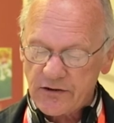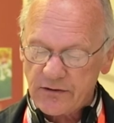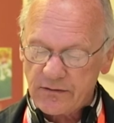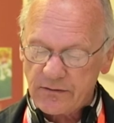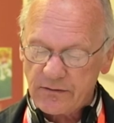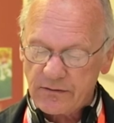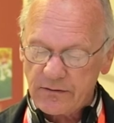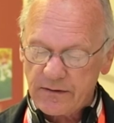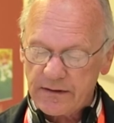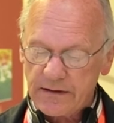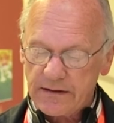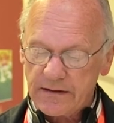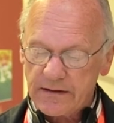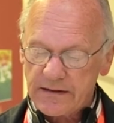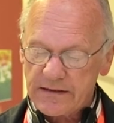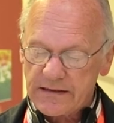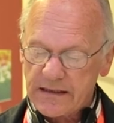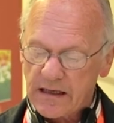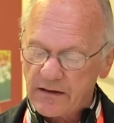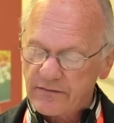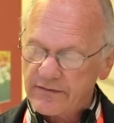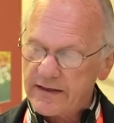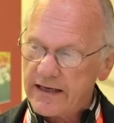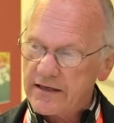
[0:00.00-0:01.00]
to
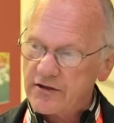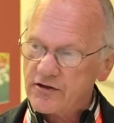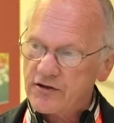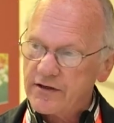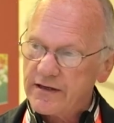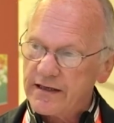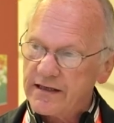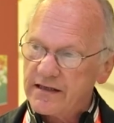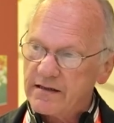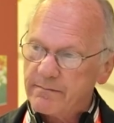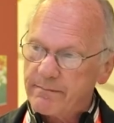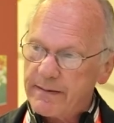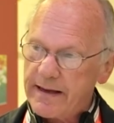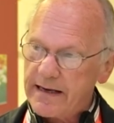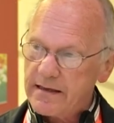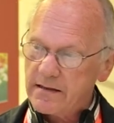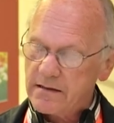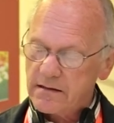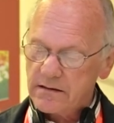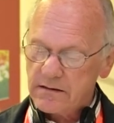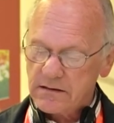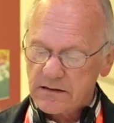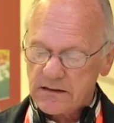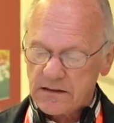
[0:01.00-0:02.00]
South Asian
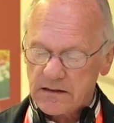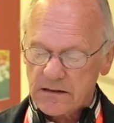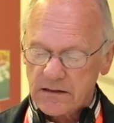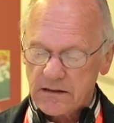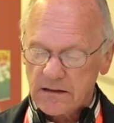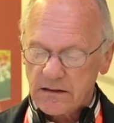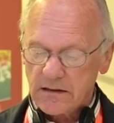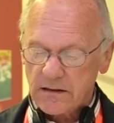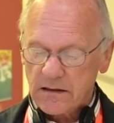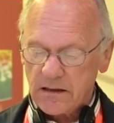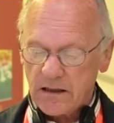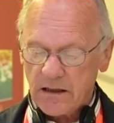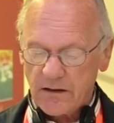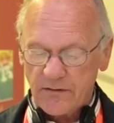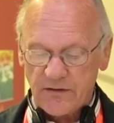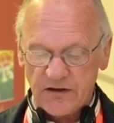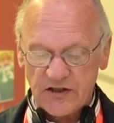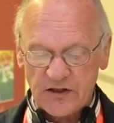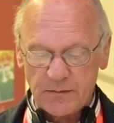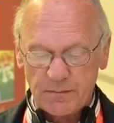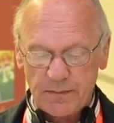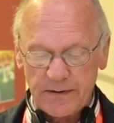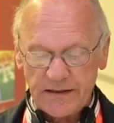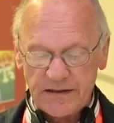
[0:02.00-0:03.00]
independence and
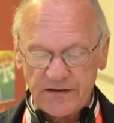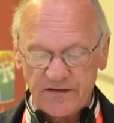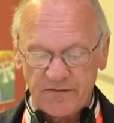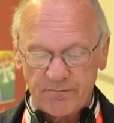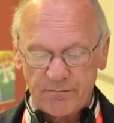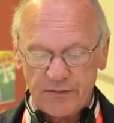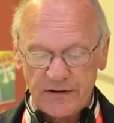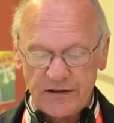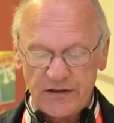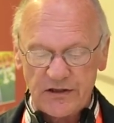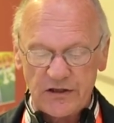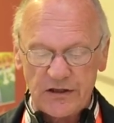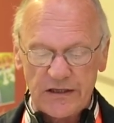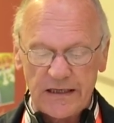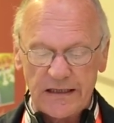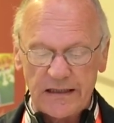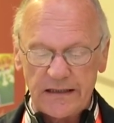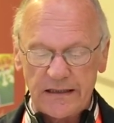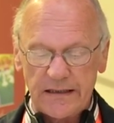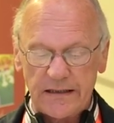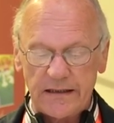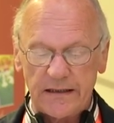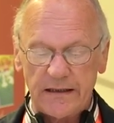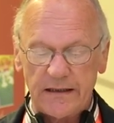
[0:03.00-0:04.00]
the split of British
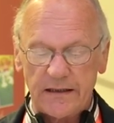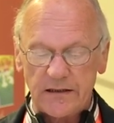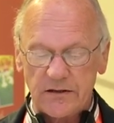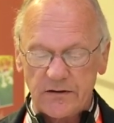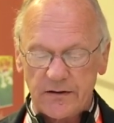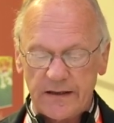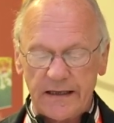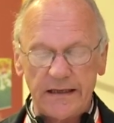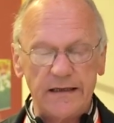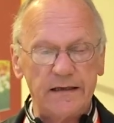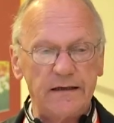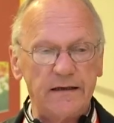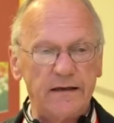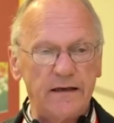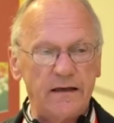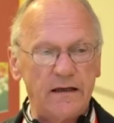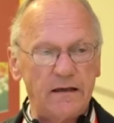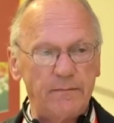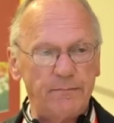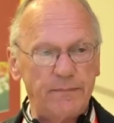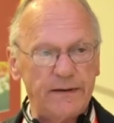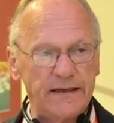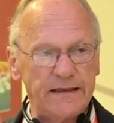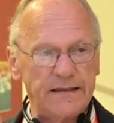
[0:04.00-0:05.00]
India into India
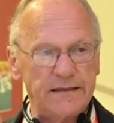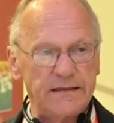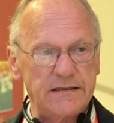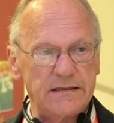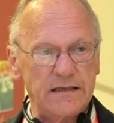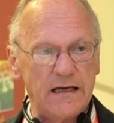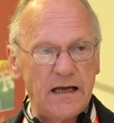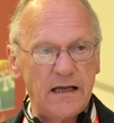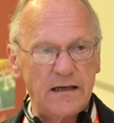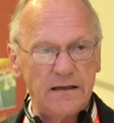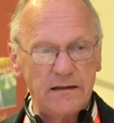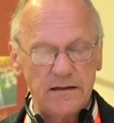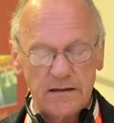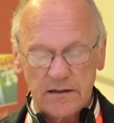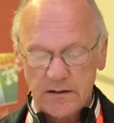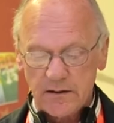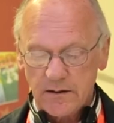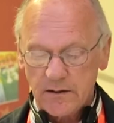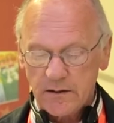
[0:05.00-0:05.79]
and Pakistan